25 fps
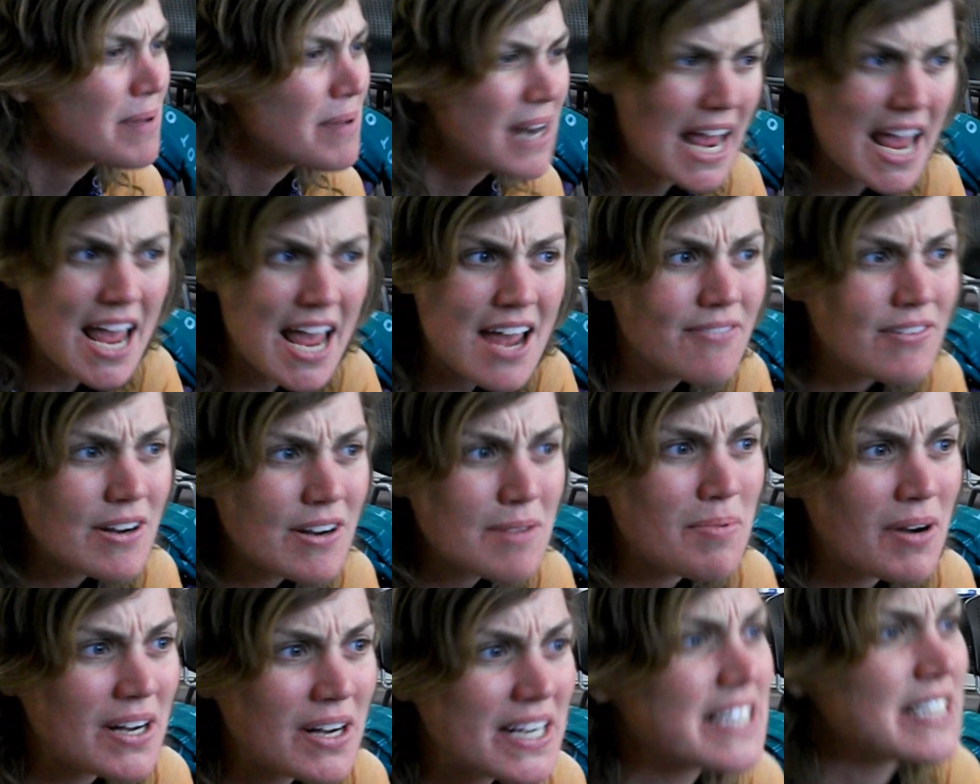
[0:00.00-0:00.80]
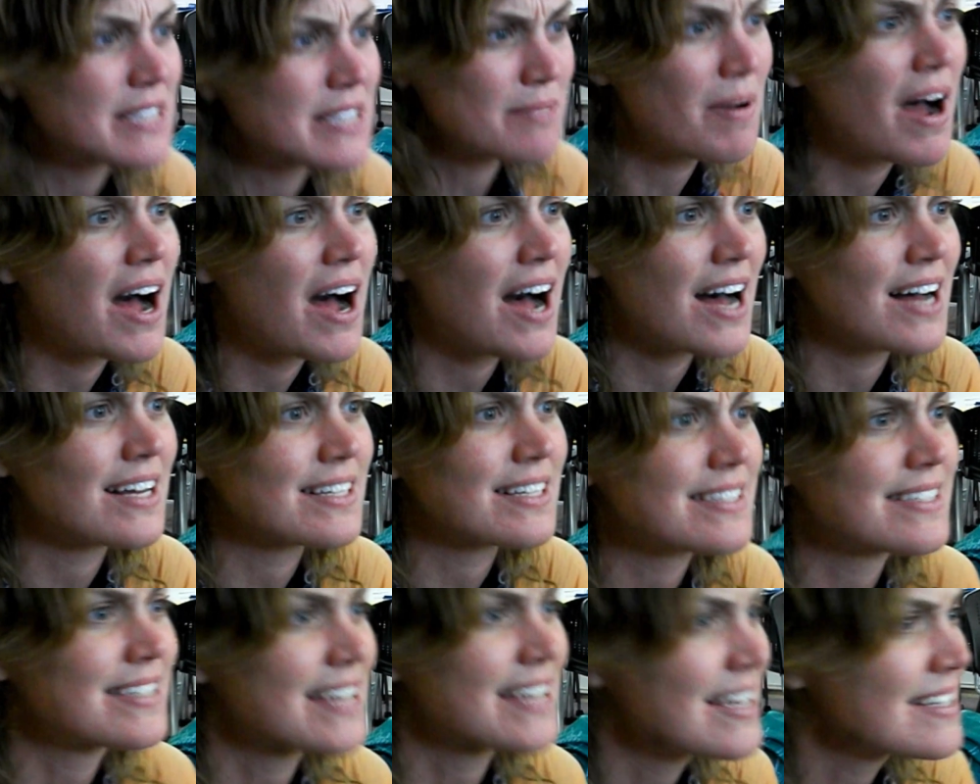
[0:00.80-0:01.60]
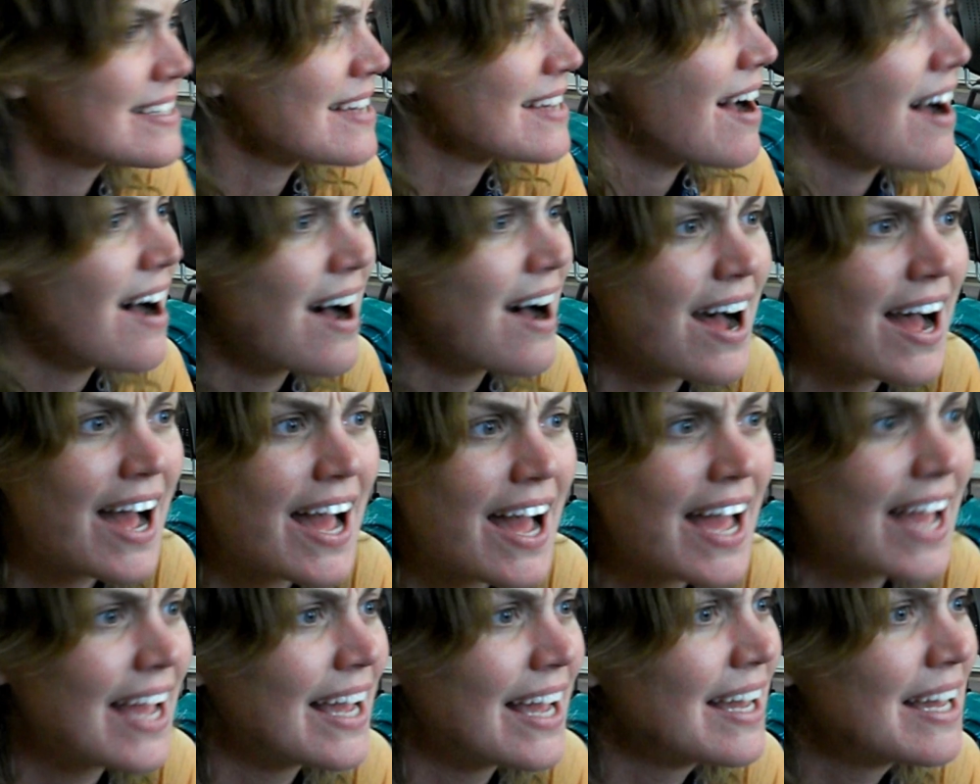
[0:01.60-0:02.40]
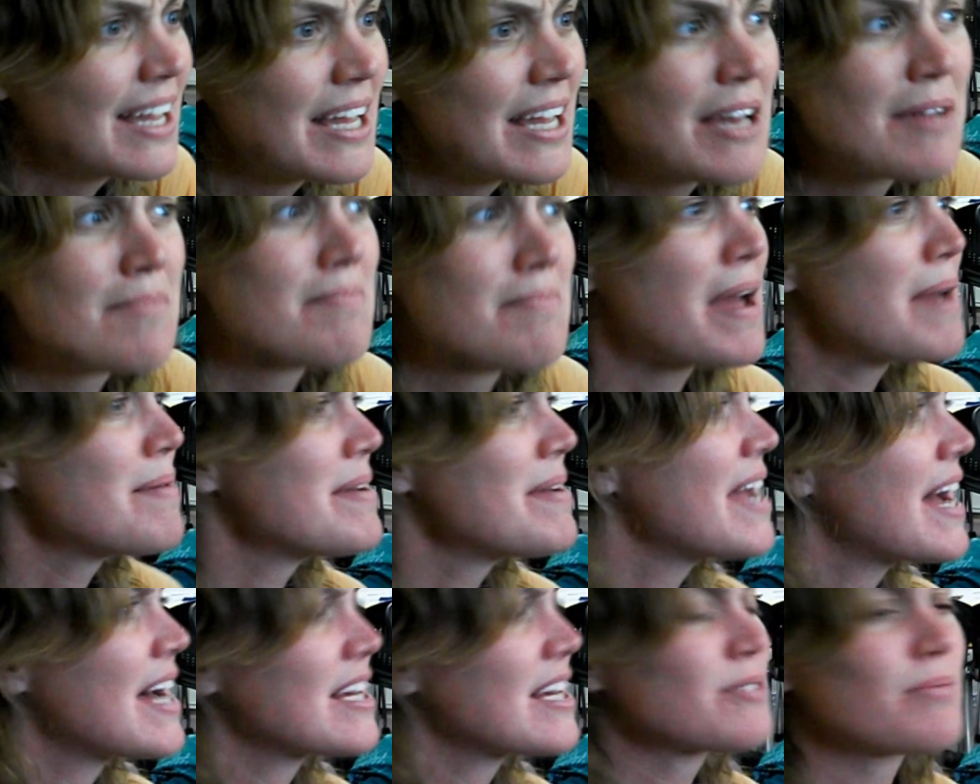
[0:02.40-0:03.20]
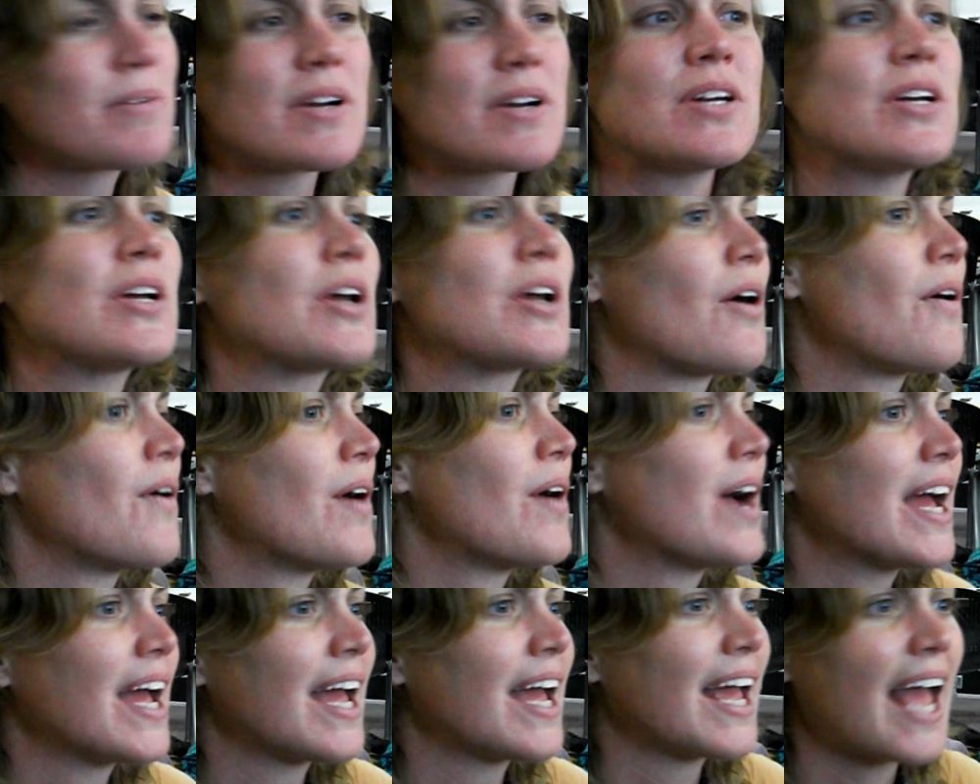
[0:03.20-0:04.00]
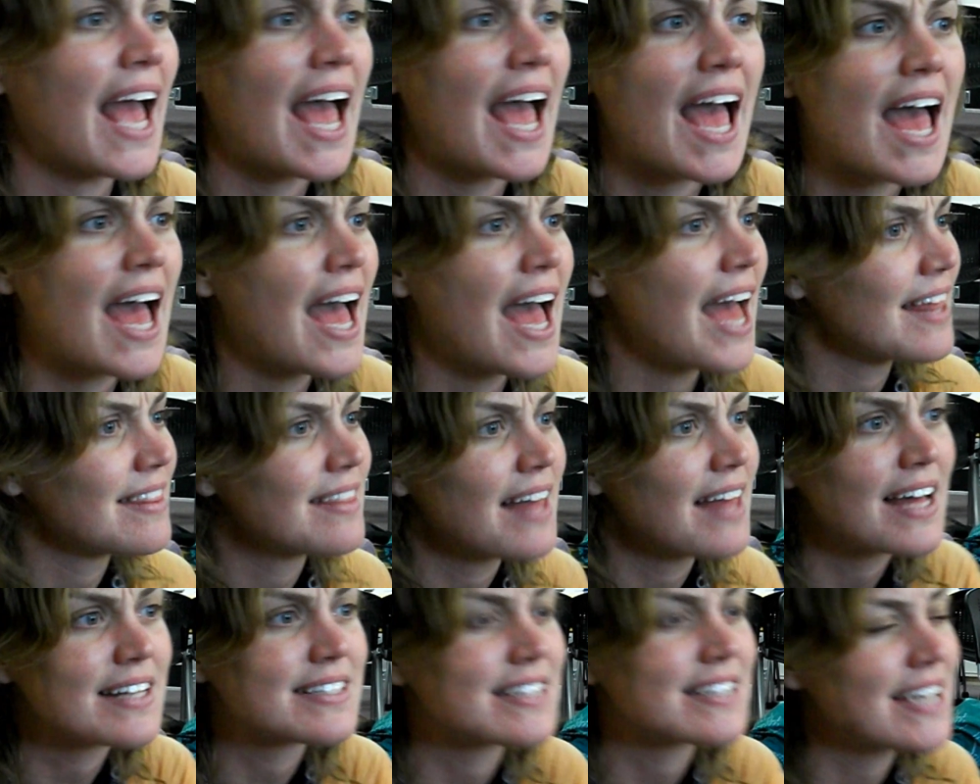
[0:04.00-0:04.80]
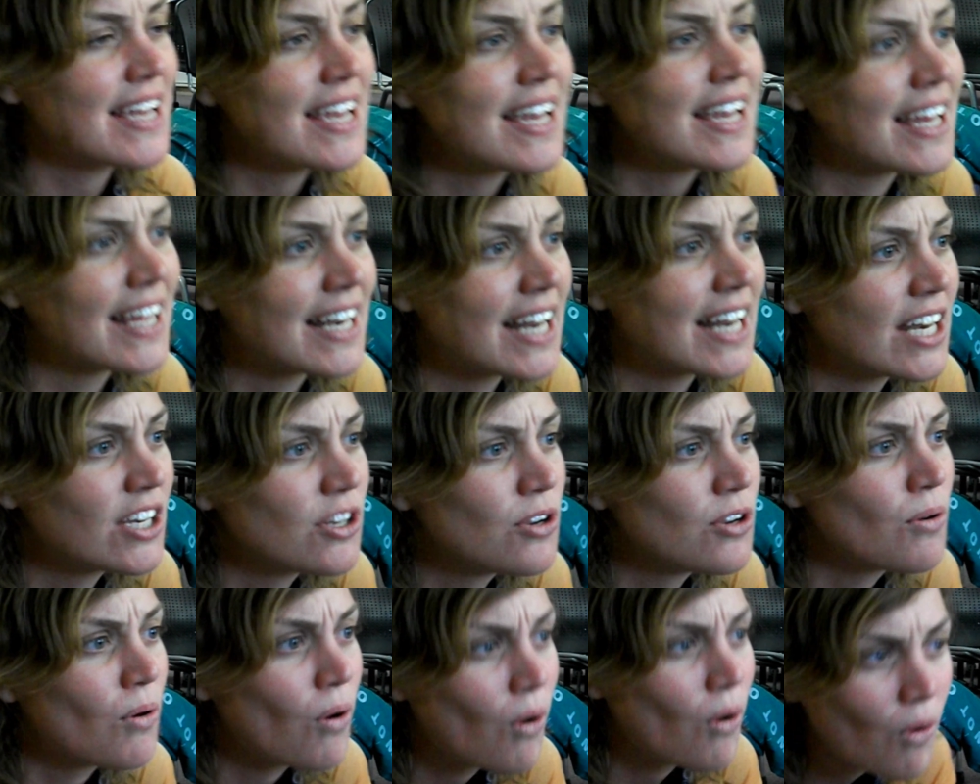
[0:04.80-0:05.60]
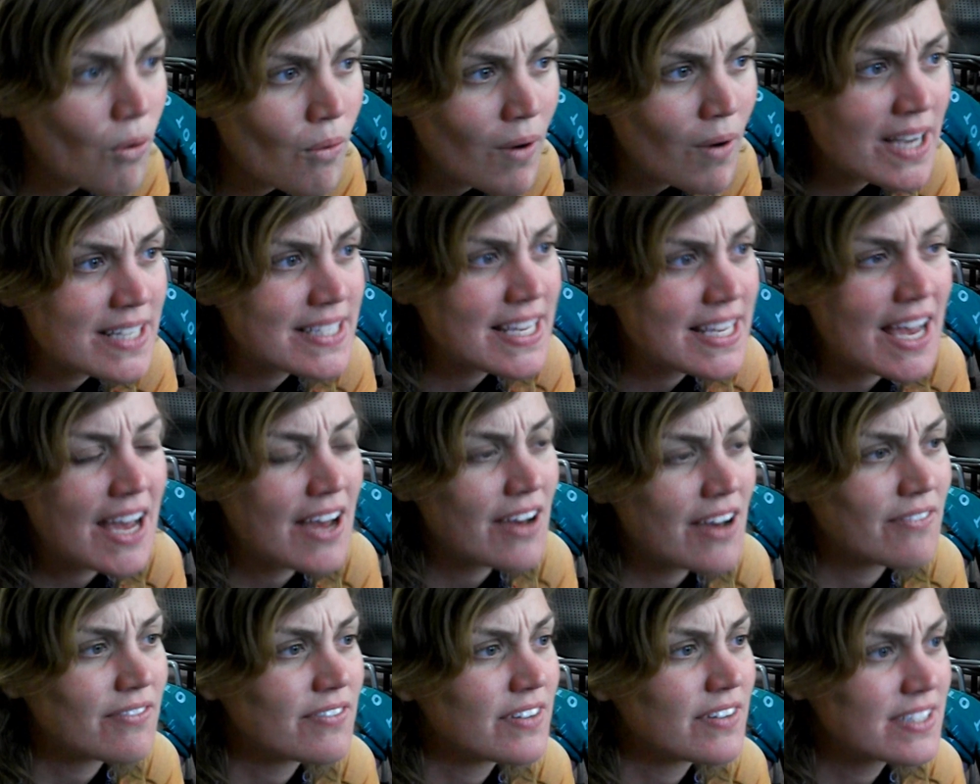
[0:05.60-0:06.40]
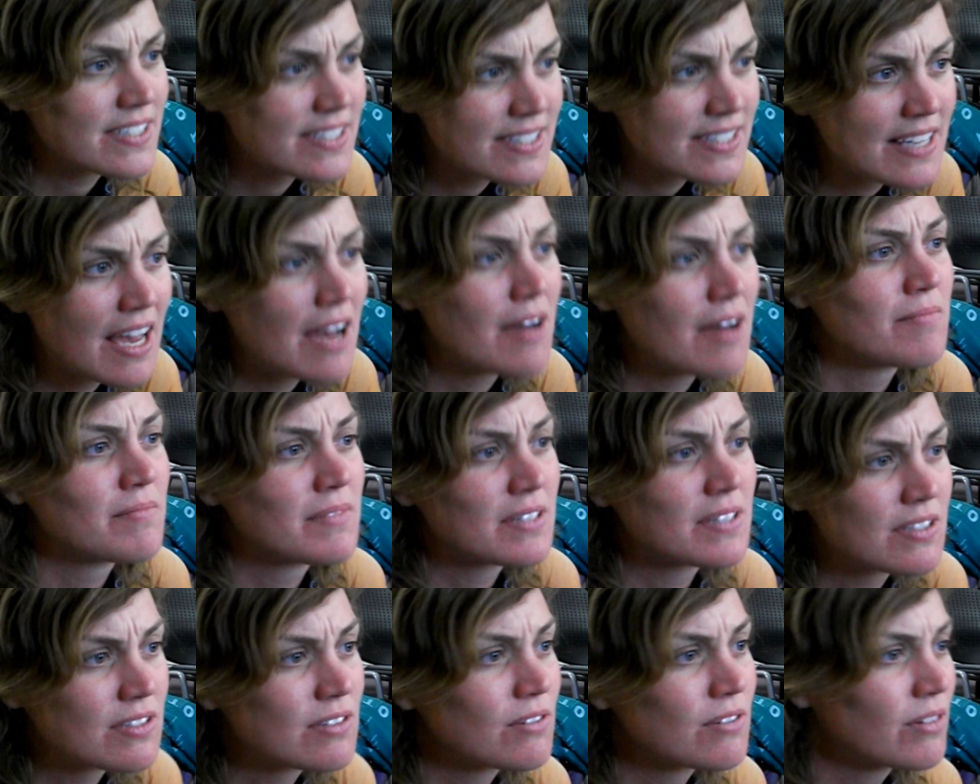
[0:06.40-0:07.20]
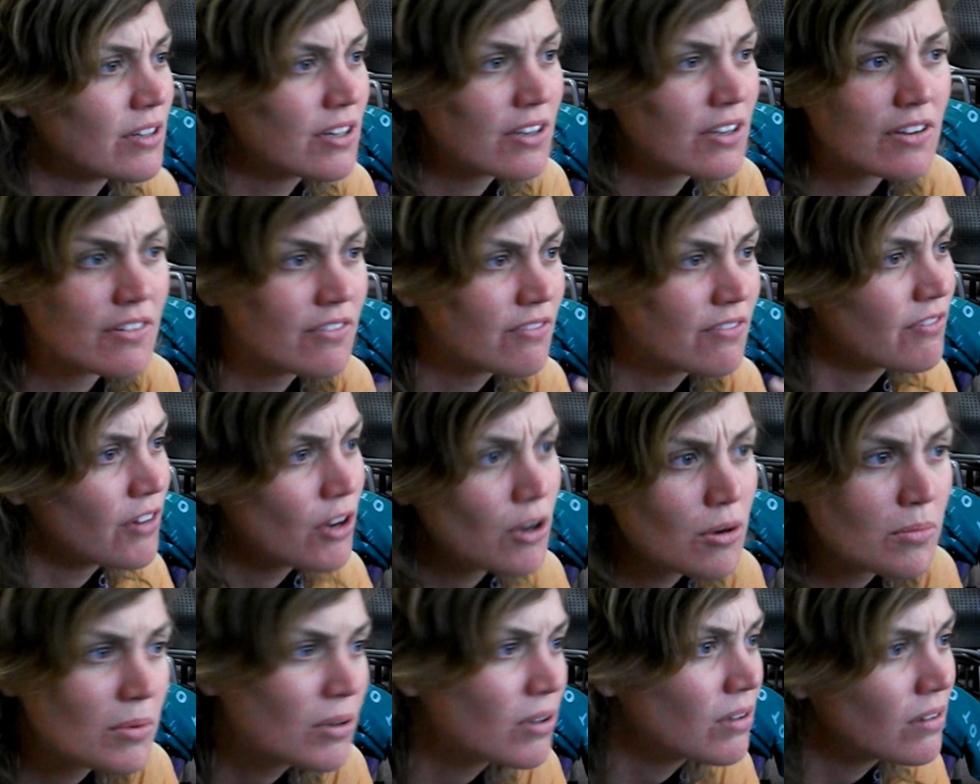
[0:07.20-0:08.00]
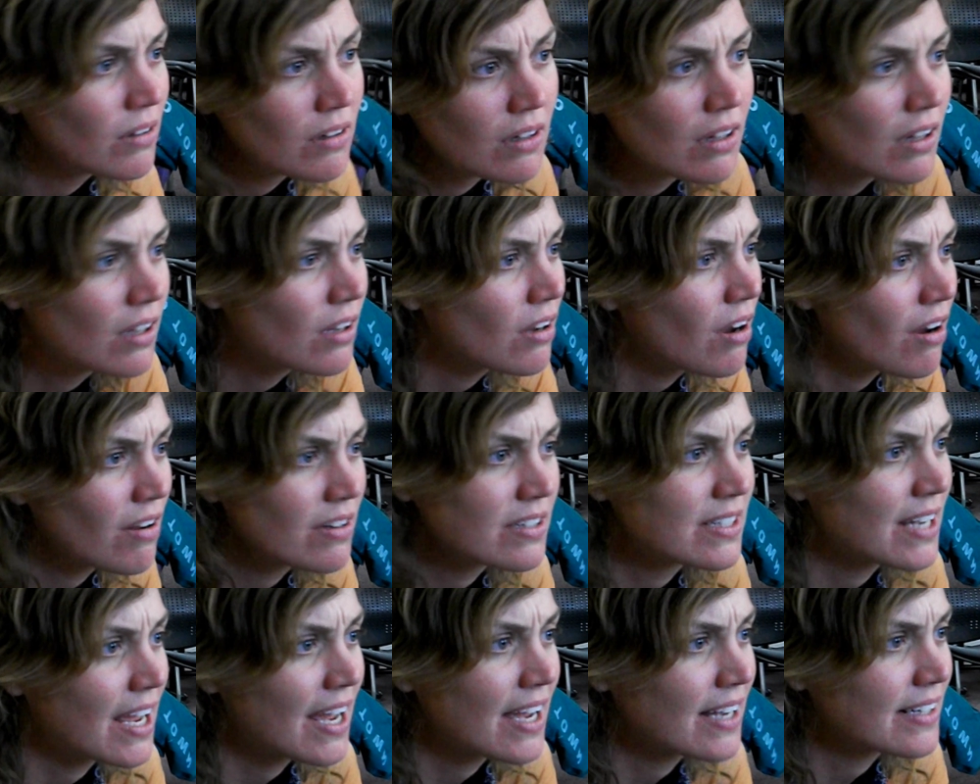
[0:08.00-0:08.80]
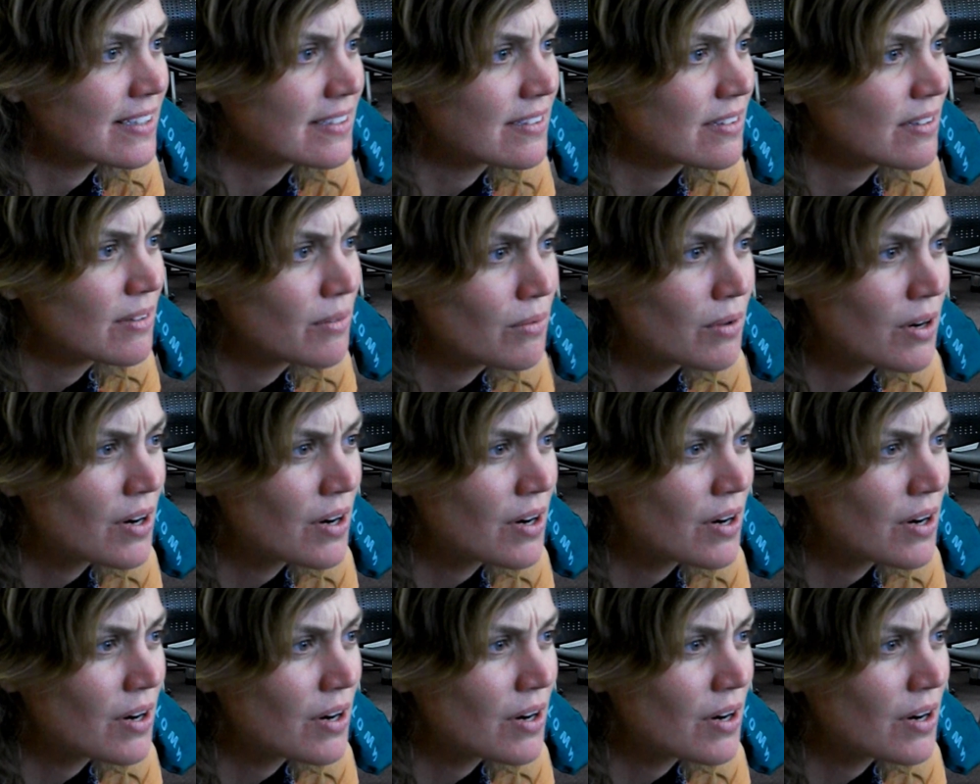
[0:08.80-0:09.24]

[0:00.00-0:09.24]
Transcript: But everybody smiles, says hi, maybe asks where you're going, and that's it. And you always have some sort of verbal contact.